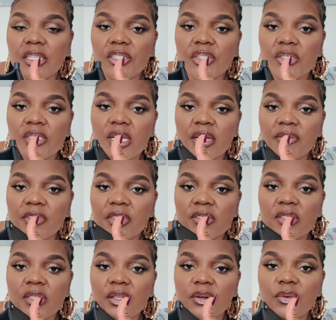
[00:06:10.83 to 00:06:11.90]
it just have
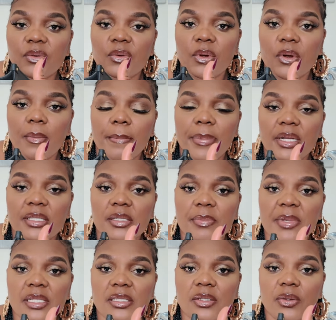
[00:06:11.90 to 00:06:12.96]
this little
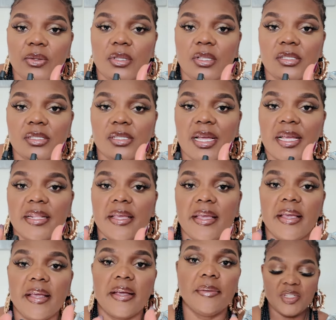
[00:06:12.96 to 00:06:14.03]
compartment on the side
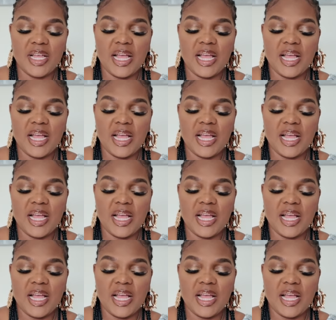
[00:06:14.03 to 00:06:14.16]
here